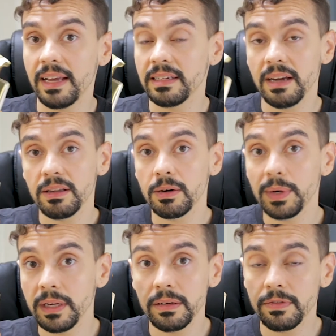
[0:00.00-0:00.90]
as other
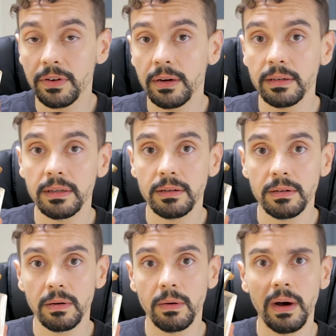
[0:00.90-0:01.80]
winter fragrances,
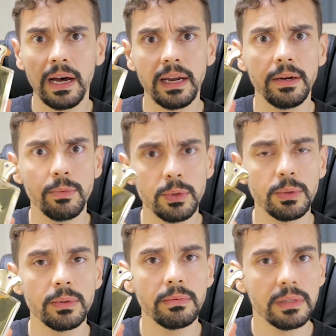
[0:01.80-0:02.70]
so I
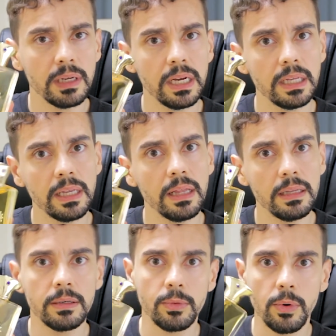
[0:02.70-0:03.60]
will say that
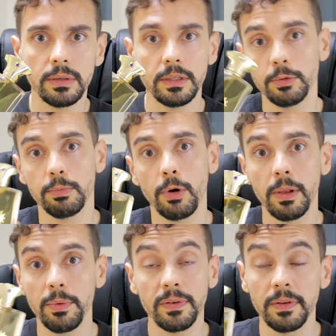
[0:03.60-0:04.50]
this one is
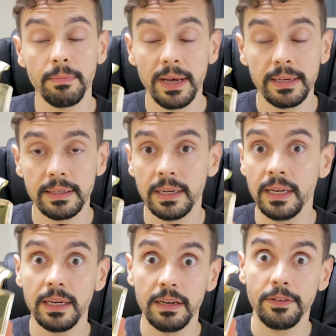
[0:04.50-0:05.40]
probably one of the best,
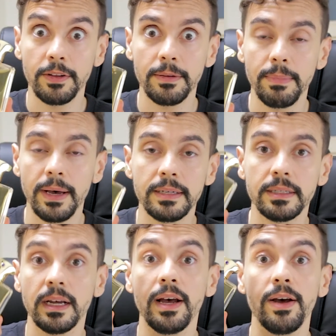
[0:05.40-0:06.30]
if not the
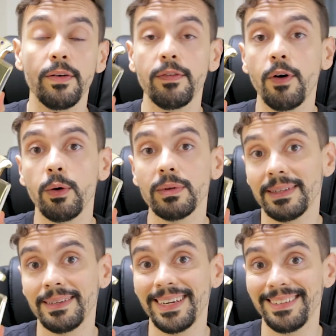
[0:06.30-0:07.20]
best, fall
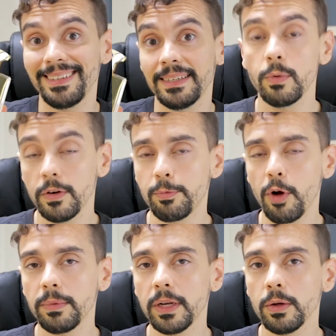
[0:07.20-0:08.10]
scent. With
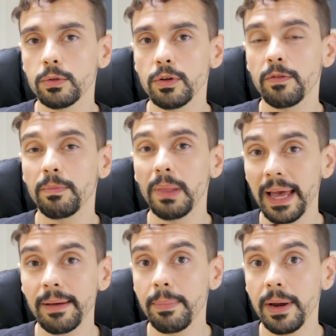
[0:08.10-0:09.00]
prominent notes of
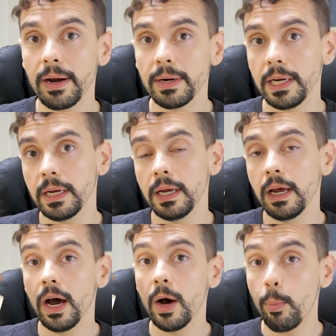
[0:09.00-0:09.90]
blackberry,
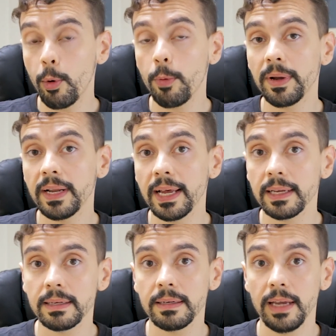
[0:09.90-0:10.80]

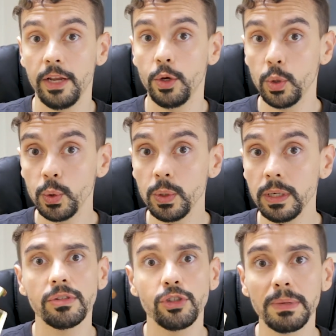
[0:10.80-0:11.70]
Opopanax, and oud,
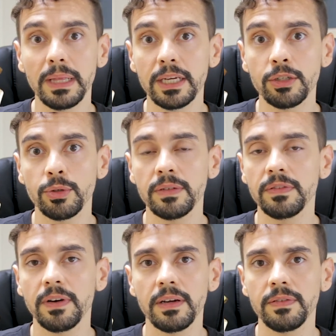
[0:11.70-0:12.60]
Jubilation
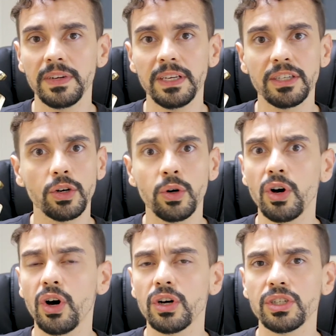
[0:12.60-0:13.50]
twenty-five, it's a
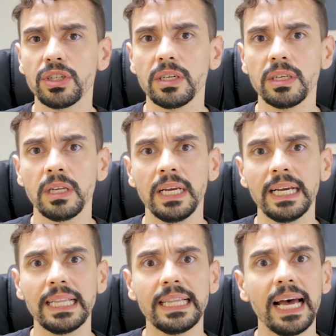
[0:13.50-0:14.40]
concoction
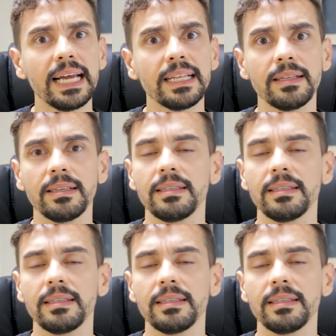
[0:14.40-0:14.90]
that